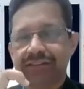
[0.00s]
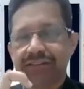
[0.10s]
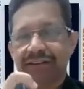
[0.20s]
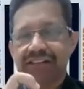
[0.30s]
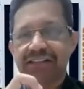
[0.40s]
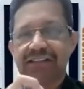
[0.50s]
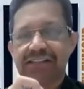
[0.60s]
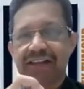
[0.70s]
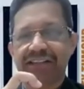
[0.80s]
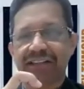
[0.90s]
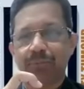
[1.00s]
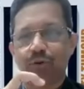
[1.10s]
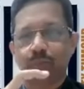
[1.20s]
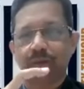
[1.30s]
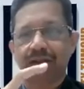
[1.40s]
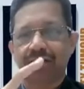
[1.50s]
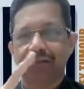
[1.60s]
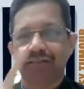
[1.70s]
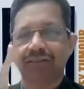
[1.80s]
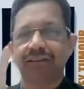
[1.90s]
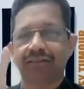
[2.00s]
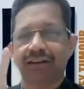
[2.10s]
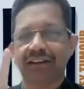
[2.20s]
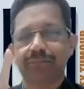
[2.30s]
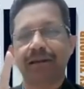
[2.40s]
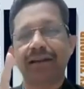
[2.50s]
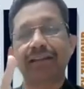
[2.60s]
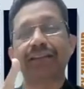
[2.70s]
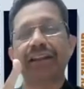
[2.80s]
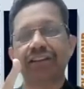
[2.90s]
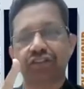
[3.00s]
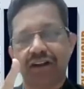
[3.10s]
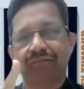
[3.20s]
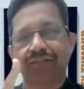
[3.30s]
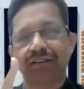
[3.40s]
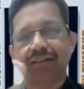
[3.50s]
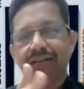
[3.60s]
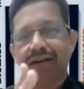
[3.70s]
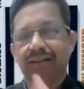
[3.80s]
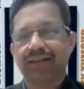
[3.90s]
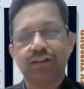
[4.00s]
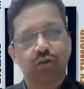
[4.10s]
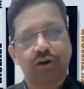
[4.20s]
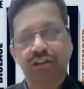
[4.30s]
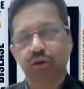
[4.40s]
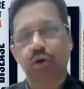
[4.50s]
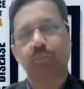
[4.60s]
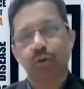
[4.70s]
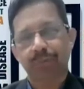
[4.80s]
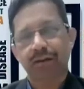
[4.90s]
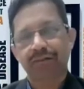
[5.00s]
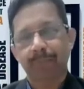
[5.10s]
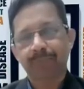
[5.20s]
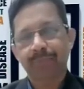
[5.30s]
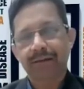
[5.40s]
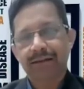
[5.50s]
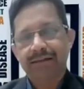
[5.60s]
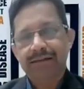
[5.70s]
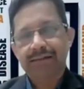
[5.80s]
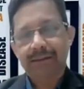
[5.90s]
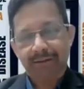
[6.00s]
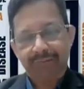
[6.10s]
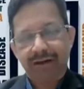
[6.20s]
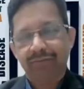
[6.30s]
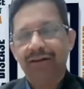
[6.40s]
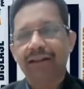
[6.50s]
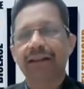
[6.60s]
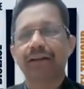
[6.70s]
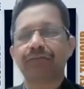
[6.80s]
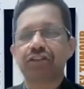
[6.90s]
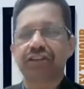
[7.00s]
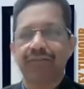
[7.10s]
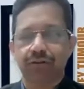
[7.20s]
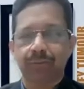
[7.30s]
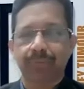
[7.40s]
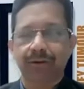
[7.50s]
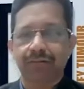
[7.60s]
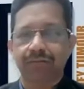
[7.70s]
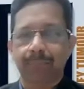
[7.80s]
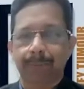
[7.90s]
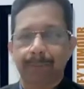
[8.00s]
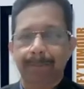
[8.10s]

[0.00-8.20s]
decreasing the size anymore, we increasing the size by lengthening the shaft, and that is called as a corporoplasty. Something where we deglove the shaft of the penis,